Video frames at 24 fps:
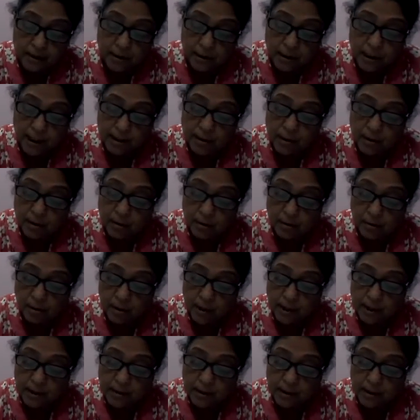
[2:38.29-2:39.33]
Just
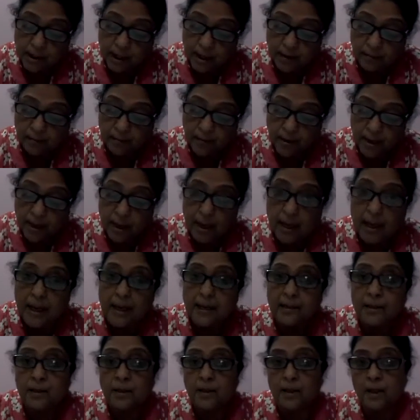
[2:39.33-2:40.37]
notice if he
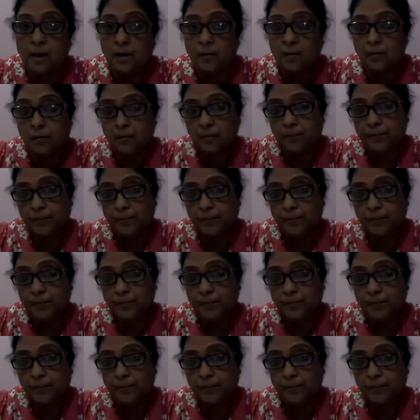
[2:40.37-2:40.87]
eats you.